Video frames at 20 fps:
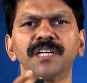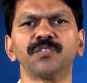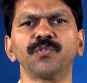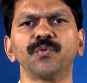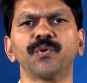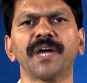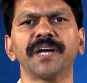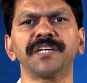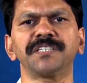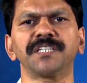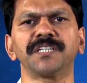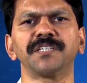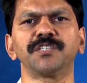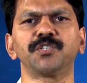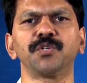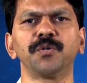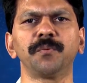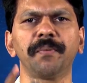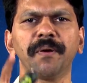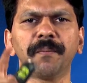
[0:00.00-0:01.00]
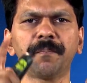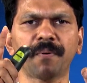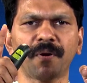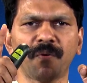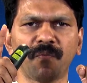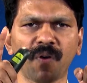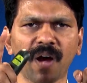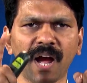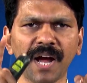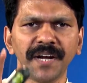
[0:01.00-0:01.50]
Education should be
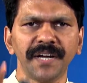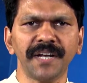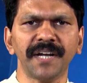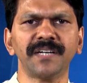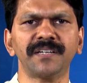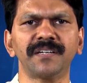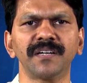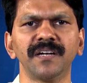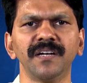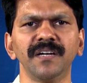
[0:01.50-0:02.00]
provided